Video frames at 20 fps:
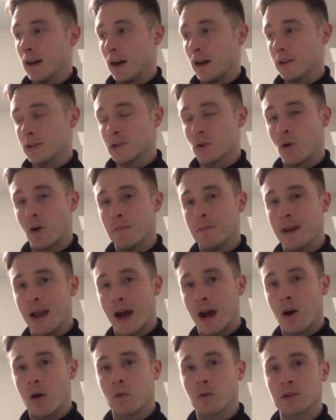So I'm
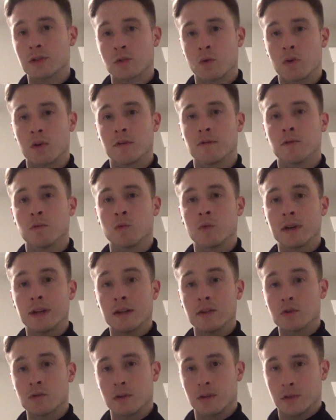now sort of
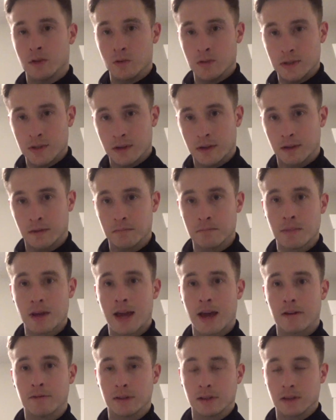reintroducing
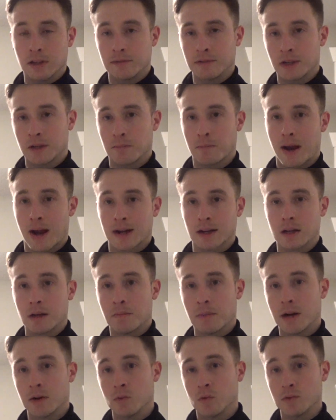heavy lifting back into
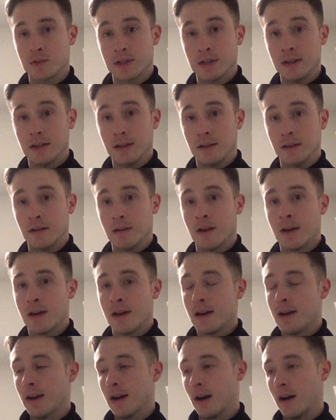my routine
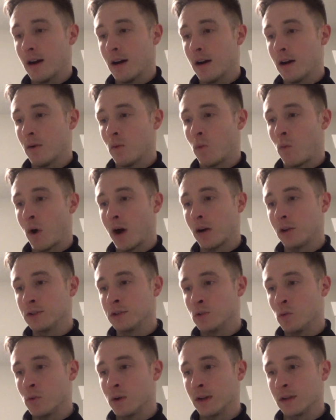while
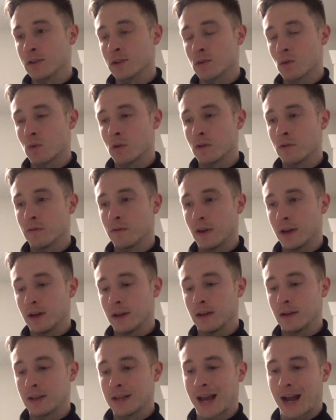doing sort of
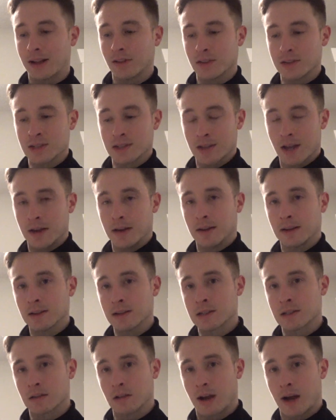a
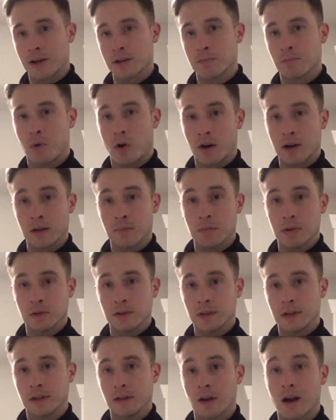calisthenics /
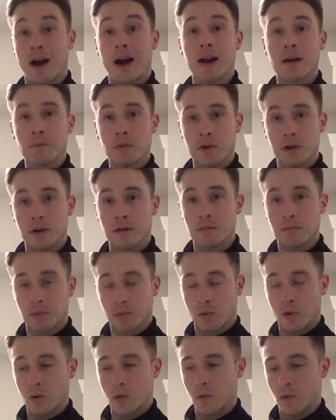bodybuilding hybrid
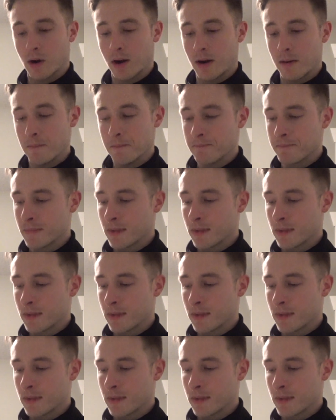program.